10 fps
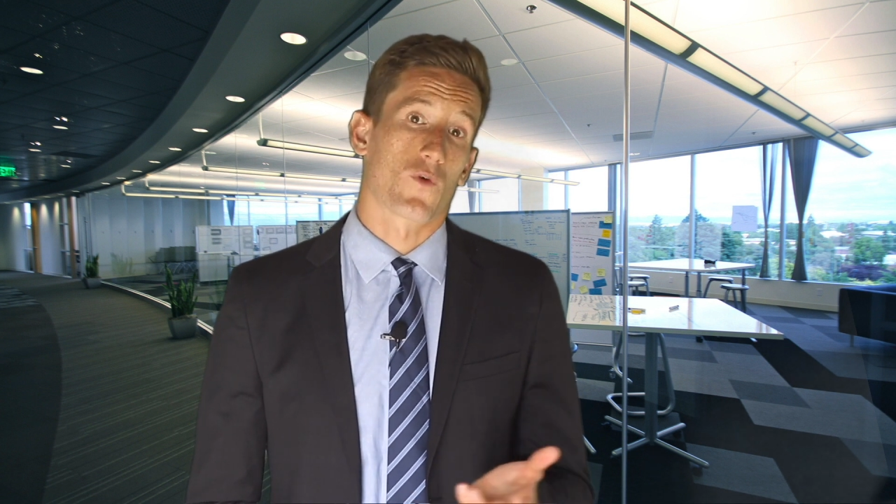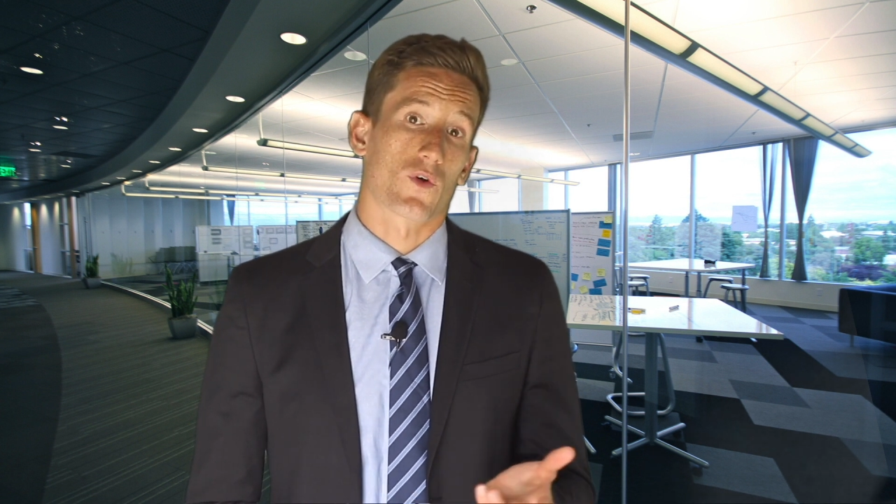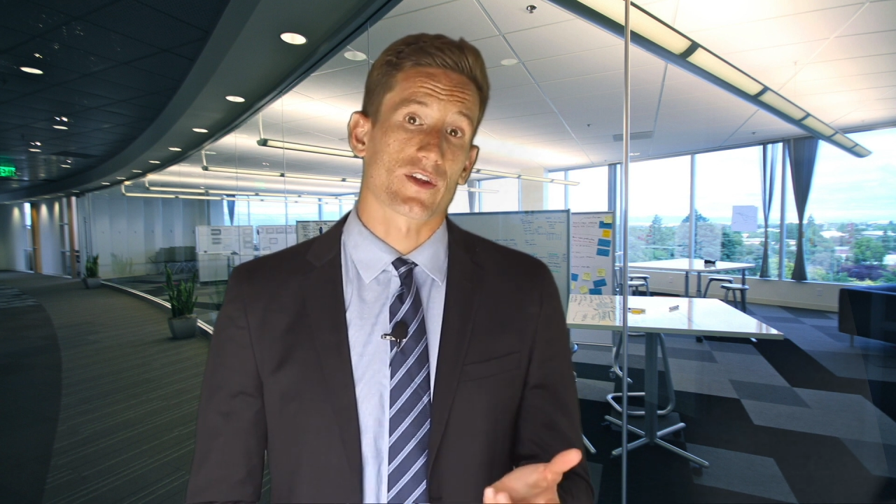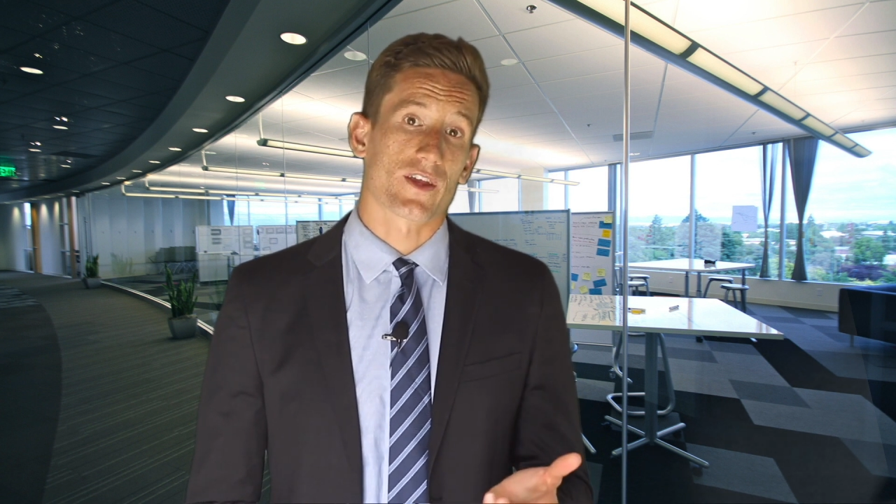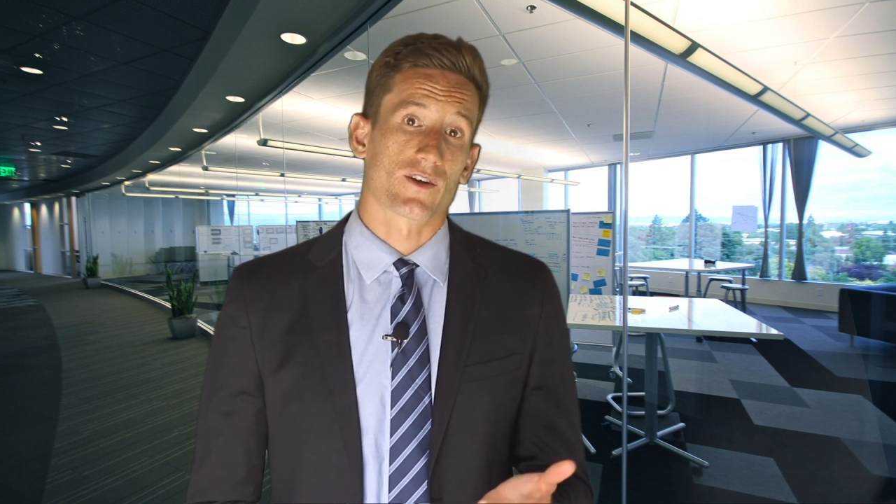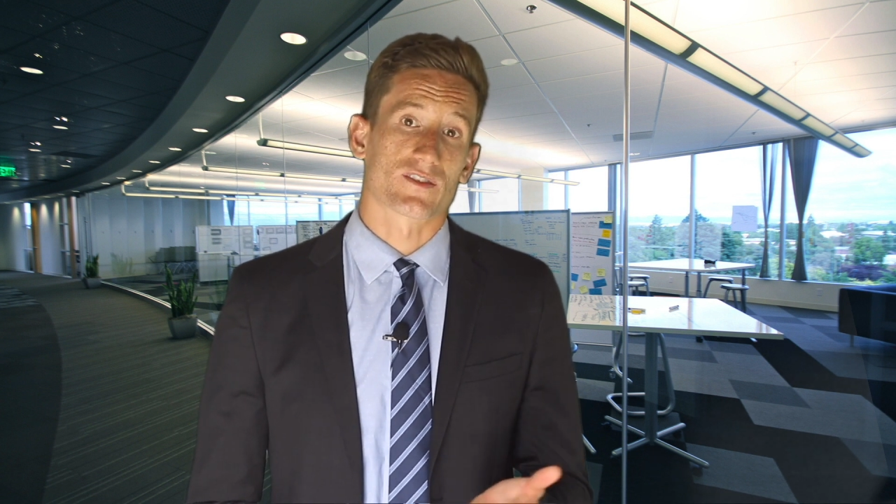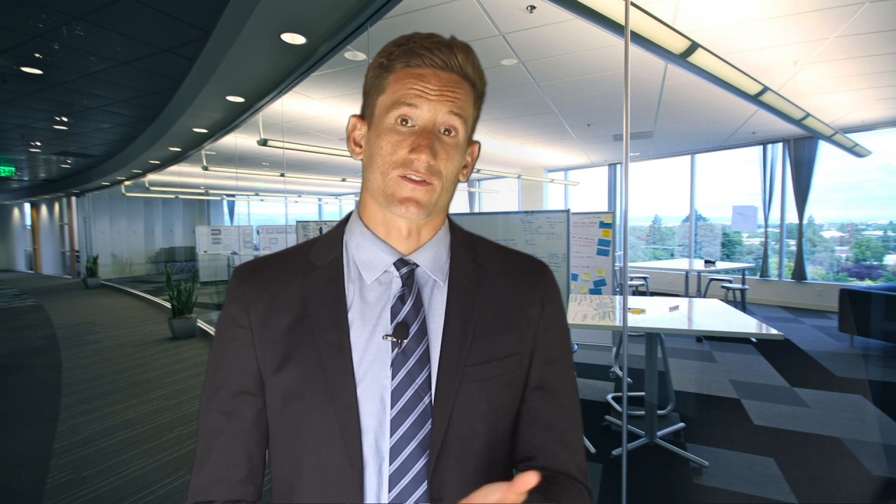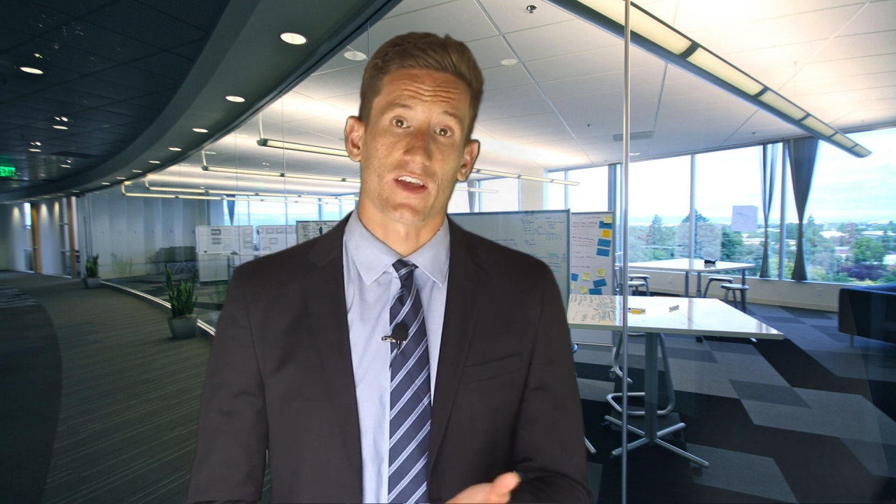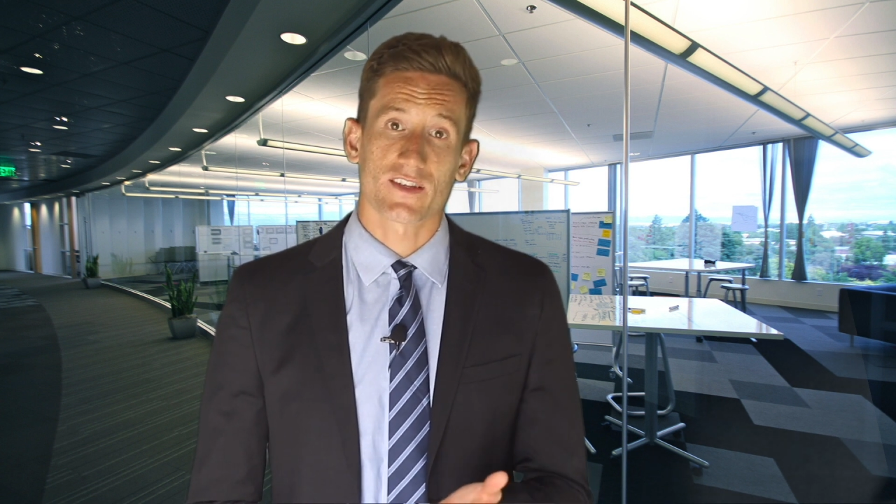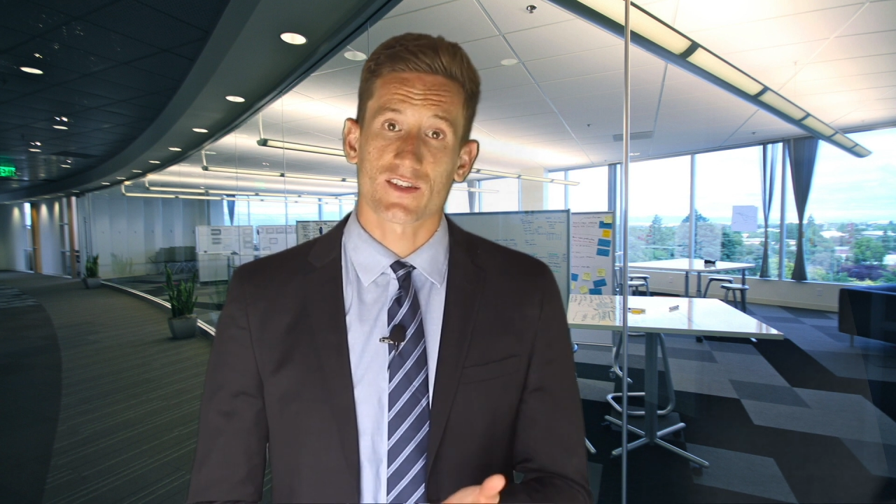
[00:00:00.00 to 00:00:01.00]
4 years
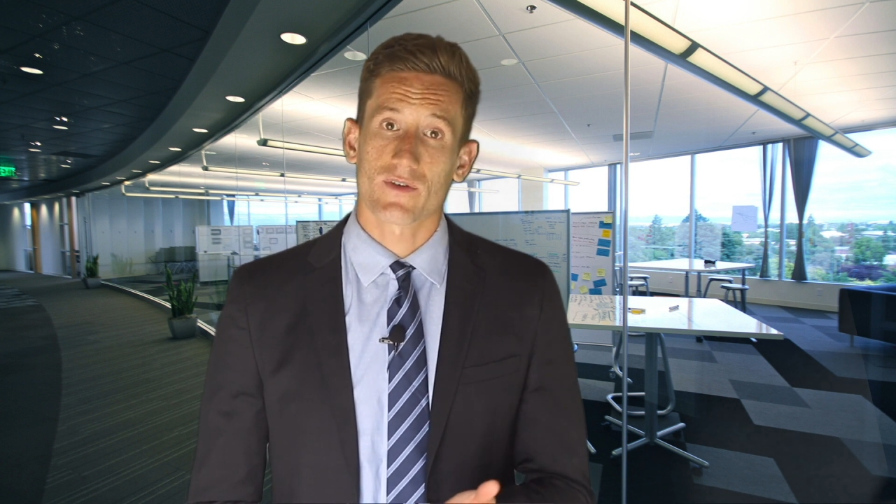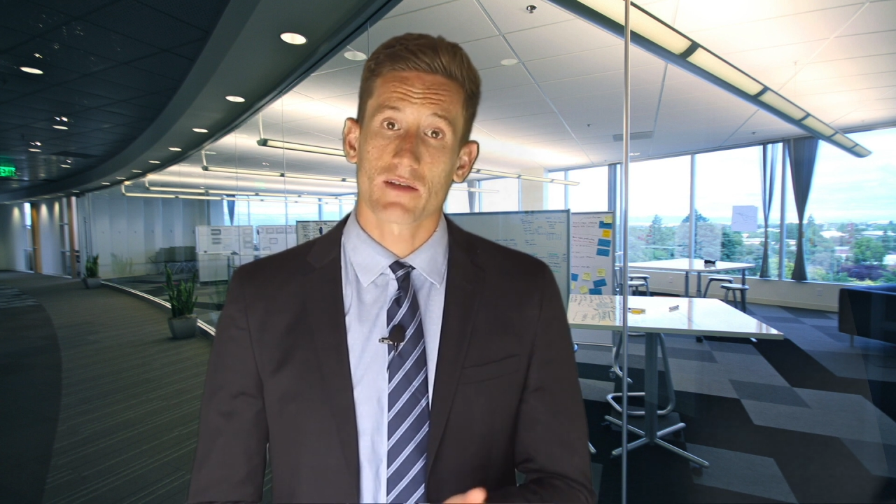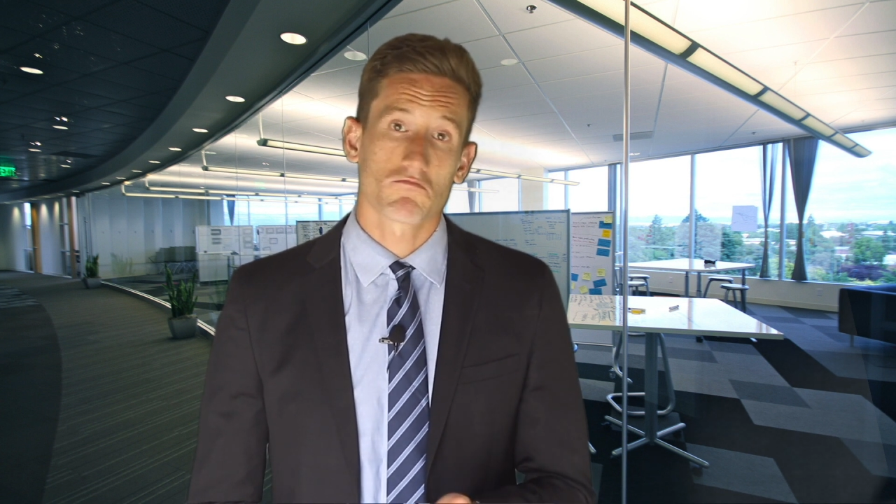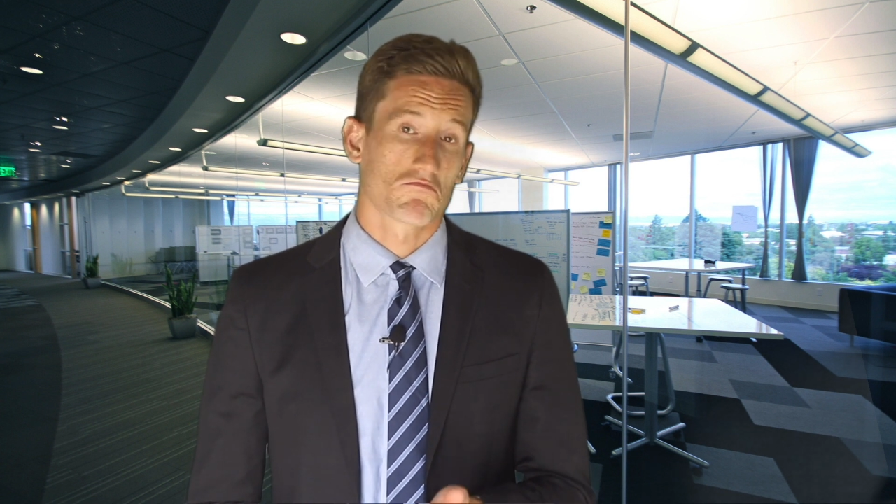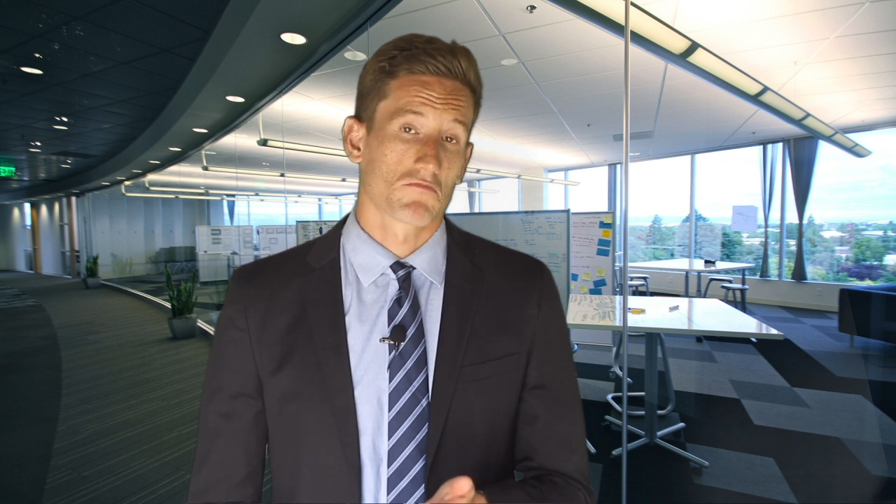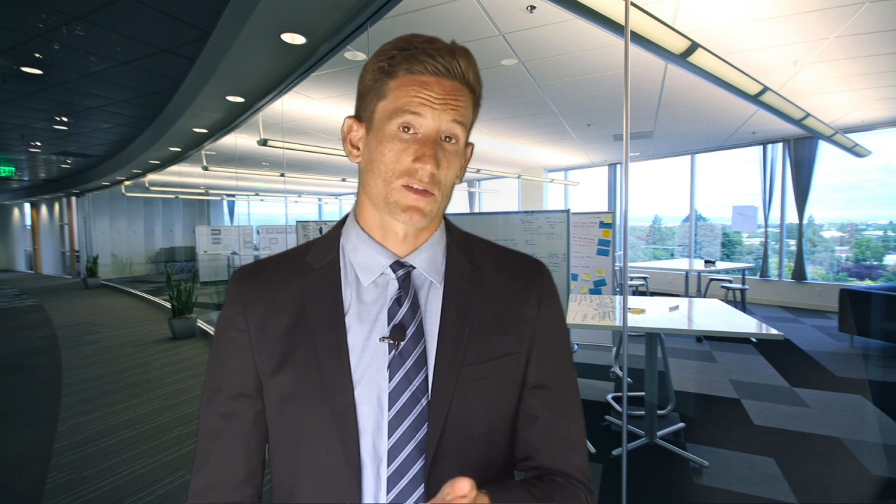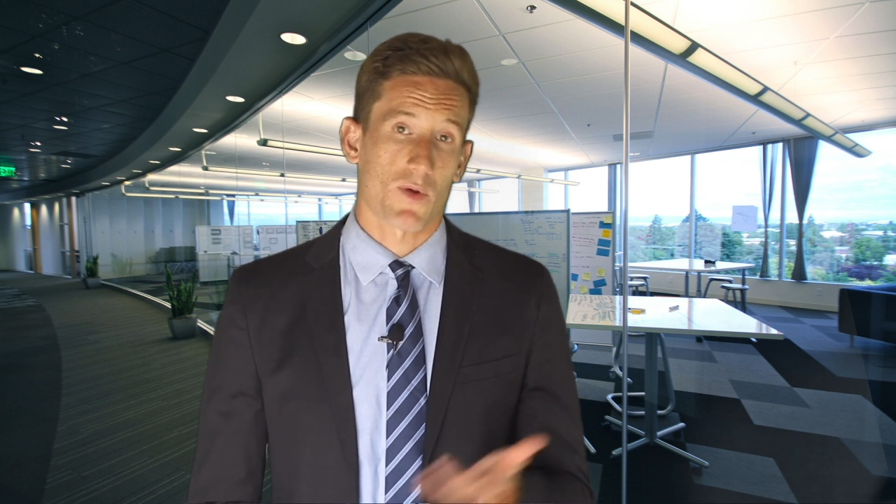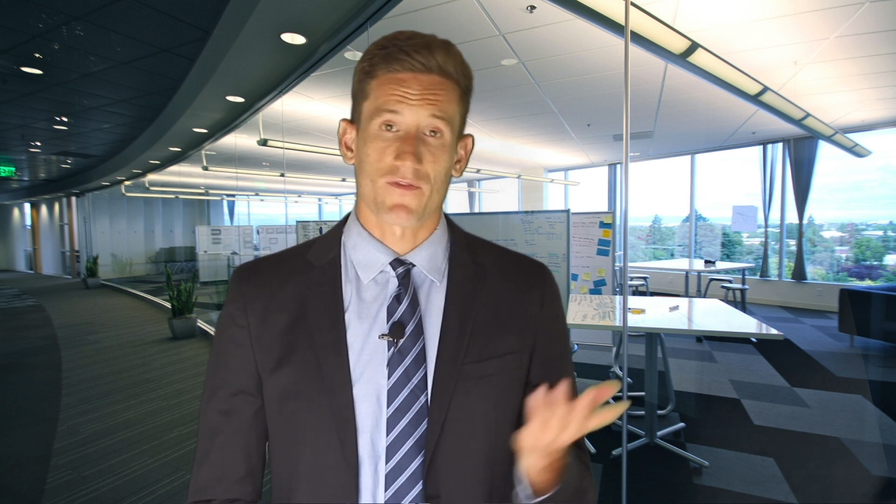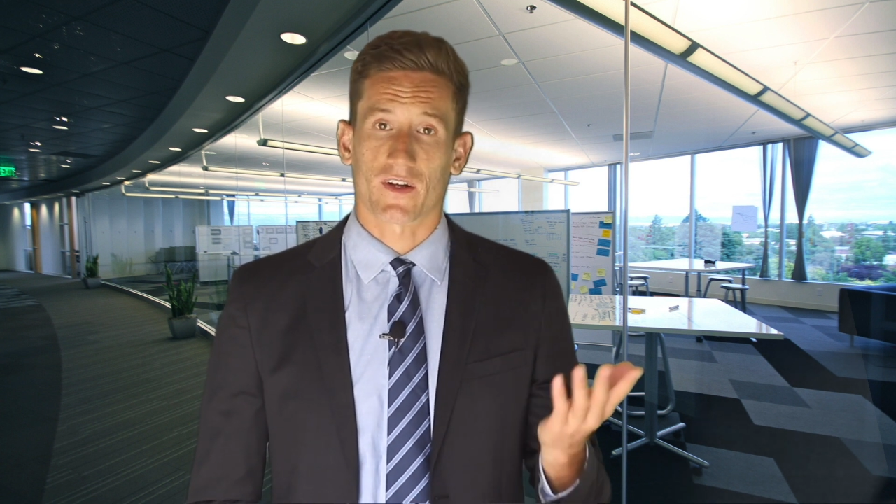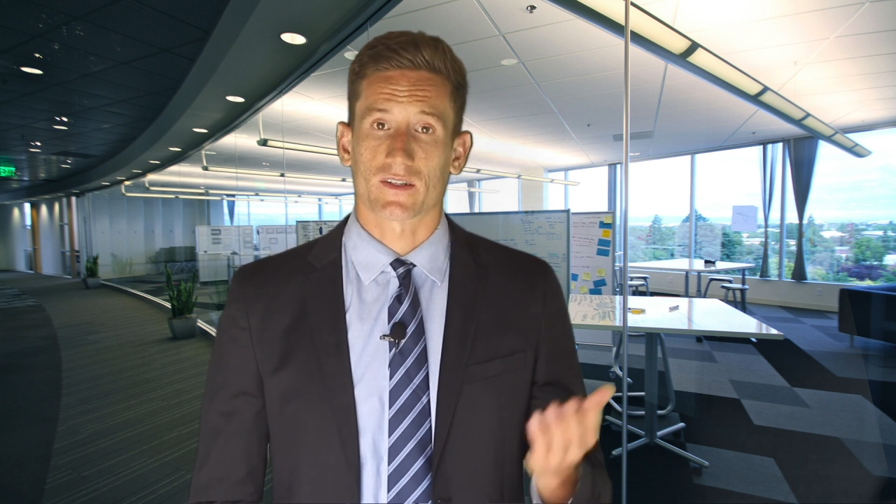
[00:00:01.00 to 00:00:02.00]
of history is
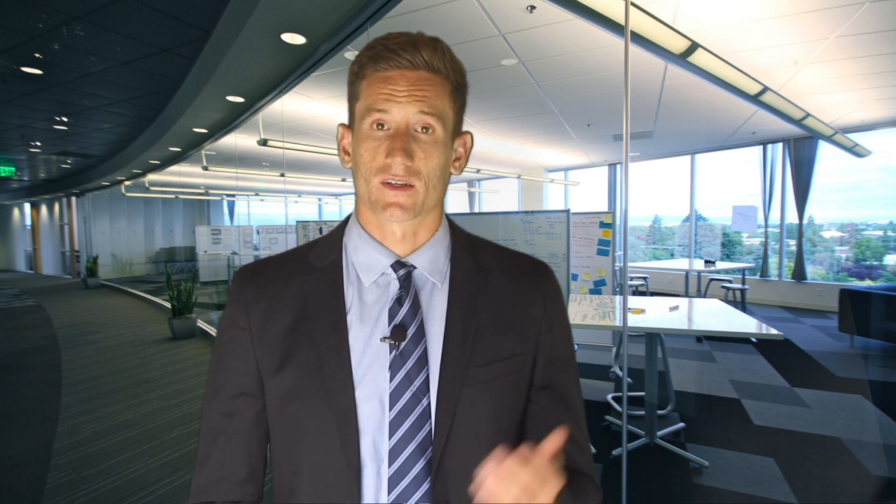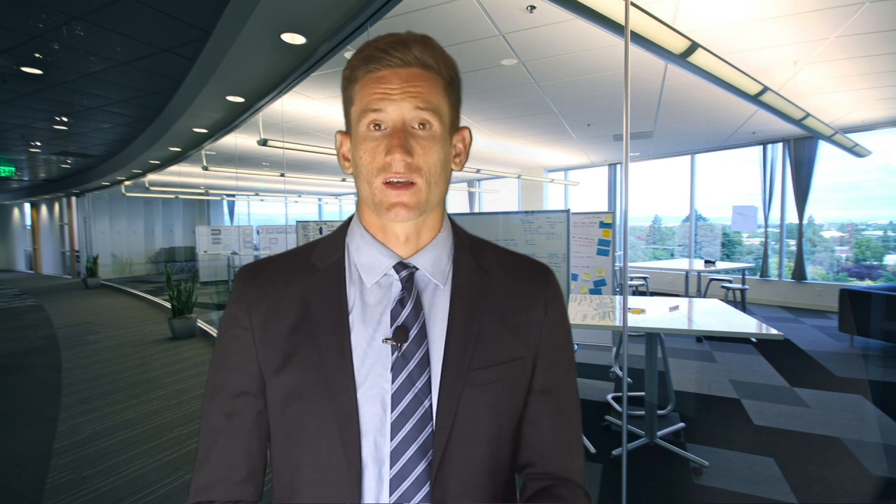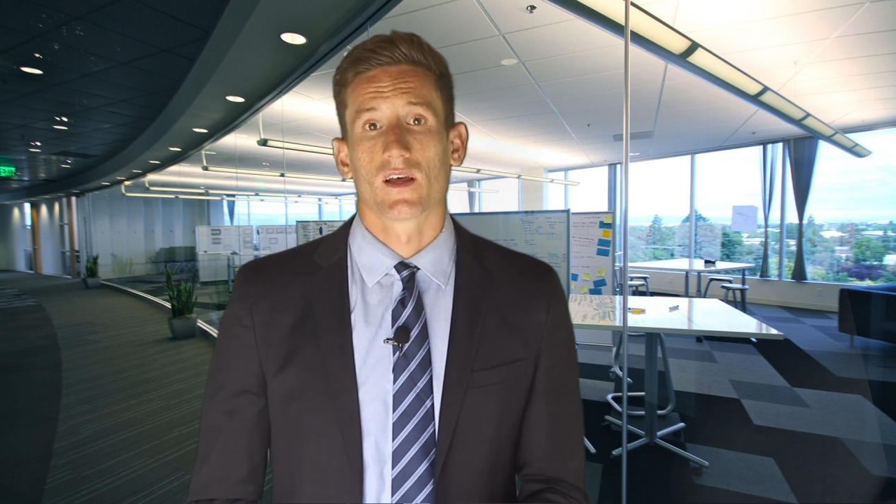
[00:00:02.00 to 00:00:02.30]
perfect.